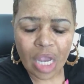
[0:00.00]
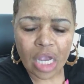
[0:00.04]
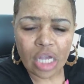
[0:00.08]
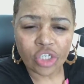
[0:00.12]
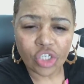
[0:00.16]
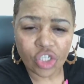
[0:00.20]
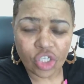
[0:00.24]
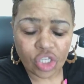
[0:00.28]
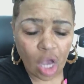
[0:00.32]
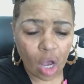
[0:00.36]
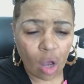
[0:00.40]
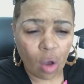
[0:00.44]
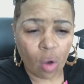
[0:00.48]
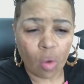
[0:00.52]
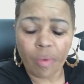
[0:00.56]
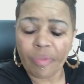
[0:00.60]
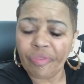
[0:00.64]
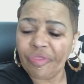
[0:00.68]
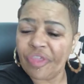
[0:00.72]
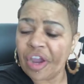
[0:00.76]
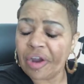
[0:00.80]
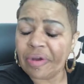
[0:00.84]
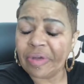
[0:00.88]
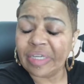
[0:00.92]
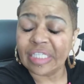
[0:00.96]
So
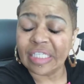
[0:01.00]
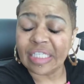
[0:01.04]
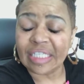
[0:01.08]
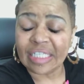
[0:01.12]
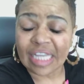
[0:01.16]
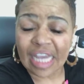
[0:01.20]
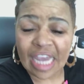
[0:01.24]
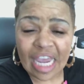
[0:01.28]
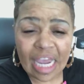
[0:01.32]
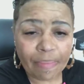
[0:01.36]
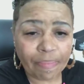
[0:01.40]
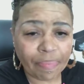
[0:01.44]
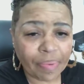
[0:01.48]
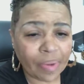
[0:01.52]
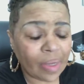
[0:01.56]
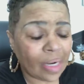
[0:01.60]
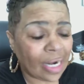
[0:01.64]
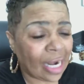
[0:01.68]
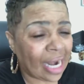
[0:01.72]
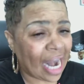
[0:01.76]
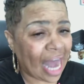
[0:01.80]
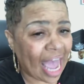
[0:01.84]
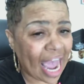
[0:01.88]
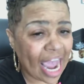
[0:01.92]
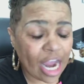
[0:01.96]
there is deep
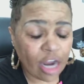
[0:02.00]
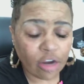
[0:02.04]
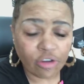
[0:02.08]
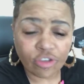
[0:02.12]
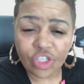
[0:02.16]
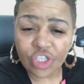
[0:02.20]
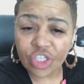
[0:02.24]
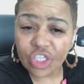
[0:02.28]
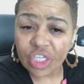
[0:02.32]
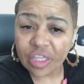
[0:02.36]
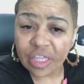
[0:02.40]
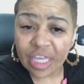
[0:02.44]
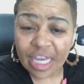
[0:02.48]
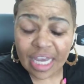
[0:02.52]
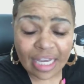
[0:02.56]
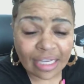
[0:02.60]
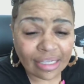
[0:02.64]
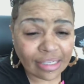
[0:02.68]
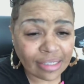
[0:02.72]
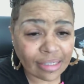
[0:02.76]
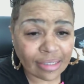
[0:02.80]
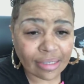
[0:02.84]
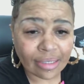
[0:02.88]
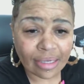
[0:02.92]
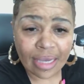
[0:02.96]
layers to
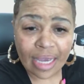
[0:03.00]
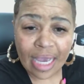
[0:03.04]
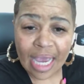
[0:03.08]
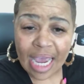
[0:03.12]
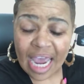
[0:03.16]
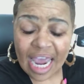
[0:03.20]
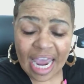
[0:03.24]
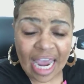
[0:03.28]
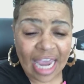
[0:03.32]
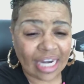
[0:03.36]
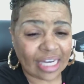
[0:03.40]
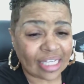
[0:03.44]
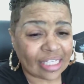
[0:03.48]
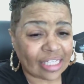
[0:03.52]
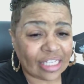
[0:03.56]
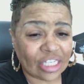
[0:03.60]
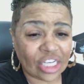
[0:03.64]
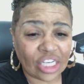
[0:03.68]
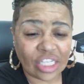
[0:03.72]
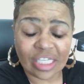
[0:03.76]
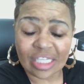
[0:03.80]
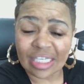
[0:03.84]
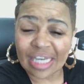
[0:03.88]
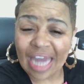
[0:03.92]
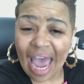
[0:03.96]
this. It is
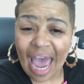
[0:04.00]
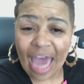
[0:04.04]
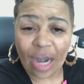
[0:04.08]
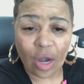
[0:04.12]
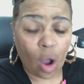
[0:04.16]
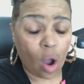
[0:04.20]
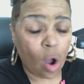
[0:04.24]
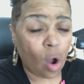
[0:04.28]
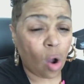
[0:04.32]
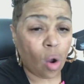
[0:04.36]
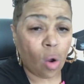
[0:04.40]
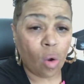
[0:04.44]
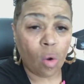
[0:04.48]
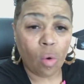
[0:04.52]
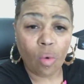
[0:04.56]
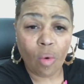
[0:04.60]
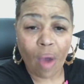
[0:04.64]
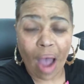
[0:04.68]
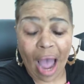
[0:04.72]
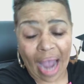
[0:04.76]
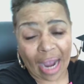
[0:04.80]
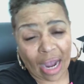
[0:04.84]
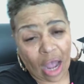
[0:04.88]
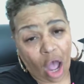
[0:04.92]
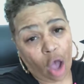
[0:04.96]
just not,
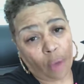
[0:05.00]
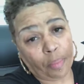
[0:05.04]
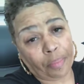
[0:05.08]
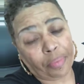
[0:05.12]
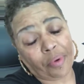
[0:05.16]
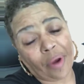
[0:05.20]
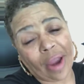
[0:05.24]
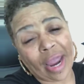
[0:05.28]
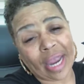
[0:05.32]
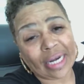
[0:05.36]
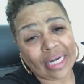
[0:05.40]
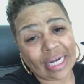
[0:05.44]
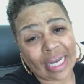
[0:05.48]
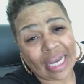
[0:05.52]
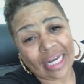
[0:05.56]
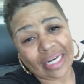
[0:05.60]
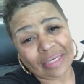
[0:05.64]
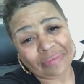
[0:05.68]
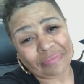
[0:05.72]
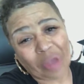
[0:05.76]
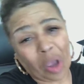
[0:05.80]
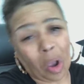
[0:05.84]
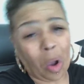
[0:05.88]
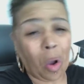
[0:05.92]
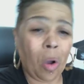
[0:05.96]
oh, I got
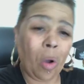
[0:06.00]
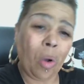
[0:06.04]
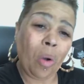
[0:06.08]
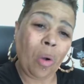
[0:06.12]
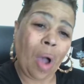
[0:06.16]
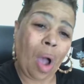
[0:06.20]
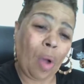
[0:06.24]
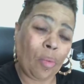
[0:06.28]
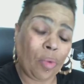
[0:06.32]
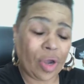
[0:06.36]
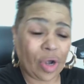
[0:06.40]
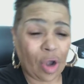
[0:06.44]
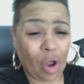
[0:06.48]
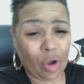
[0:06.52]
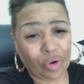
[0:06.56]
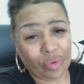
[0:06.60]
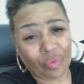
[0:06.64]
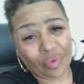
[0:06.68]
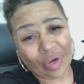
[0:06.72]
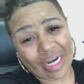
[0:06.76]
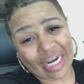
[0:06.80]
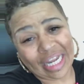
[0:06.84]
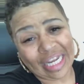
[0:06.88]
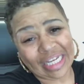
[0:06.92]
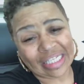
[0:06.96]
pregnant. Oh, I went on
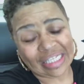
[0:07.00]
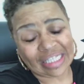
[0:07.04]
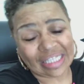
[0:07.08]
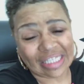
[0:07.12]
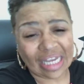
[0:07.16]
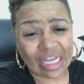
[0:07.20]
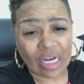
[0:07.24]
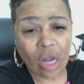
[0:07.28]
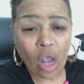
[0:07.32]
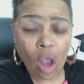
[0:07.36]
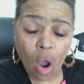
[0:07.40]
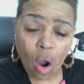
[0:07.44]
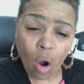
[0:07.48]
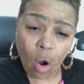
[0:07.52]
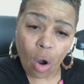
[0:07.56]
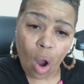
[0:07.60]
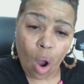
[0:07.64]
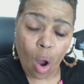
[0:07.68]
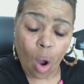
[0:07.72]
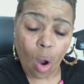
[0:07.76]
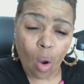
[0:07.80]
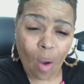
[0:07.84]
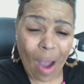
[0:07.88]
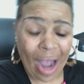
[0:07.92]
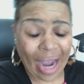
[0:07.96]
and released it. Or,
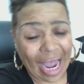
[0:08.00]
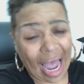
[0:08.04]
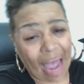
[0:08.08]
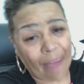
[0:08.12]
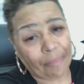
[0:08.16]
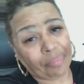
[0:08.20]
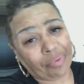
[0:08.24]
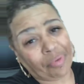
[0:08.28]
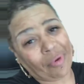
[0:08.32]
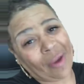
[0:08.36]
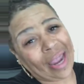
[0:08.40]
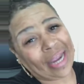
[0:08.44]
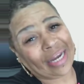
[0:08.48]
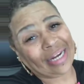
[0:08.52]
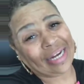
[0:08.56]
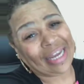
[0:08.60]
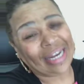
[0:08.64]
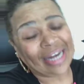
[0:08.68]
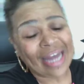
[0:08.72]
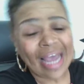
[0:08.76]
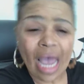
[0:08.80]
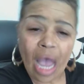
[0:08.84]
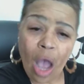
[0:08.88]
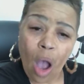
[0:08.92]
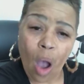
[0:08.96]
oh, I got
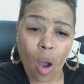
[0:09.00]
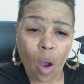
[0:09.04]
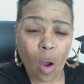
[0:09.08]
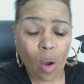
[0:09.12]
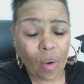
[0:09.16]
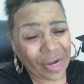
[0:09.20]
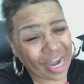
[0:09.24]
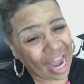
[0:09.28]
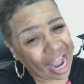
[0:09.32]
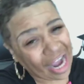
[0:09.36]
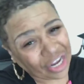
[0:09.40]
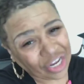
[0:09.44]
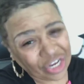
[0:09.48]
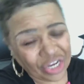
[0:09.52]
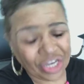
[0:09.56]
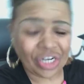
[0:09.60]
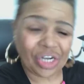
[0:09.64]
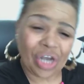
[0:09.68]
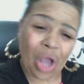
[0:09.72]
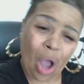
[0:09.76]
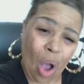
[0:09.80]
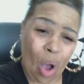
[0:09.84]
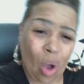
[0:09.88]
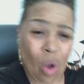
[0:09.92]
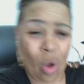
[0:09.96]
pregnant. Oh, and I
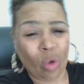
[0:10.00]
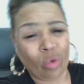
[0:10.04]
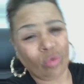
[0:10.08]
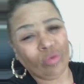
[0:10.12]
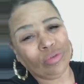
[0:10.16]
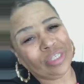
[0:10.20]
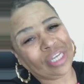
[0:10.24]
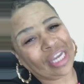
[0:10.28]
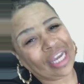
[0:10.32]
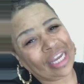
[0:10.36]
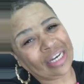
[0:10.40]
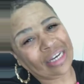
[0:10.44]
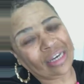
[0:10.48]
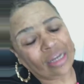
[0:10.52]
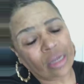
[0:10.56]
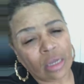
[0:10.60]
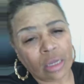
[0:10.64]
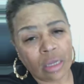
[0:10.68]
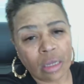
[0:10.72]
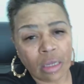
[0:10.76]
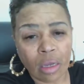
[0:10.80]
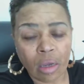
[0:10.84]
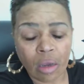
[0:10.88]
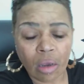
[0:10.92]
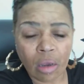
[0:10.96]
couldn't hold it.
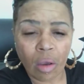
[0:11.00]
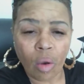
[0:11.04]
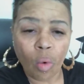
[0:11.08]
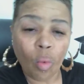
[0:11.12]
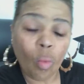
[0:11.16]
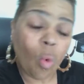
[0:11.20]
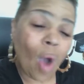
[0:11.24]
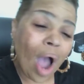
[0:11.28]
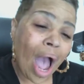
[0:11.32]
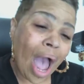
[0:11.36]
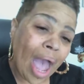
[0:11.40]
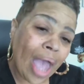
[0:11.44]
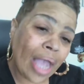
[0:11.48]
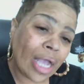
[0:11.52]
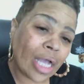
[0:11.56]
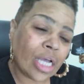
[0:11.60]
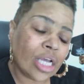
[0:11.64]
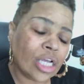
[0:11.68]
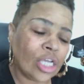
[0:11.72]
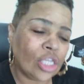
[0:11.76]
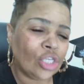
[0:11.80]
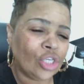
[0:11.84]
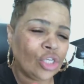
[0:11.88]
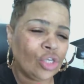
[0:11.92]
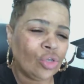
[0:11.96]
Why
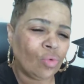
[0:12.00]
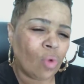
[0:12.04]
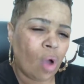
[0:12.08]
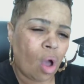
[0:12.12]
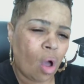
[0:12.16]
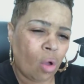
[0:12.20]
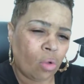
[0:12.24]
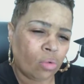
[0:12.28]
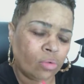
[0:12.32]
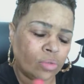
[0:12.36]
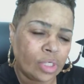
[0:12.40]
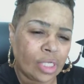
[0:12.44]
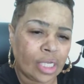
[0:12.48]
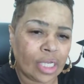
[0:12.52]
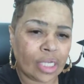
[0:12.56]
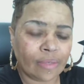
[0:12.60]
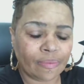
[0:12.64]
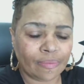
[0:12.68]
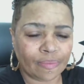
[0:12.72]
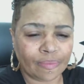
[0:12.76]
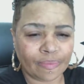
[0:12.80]
couldn't you hold it?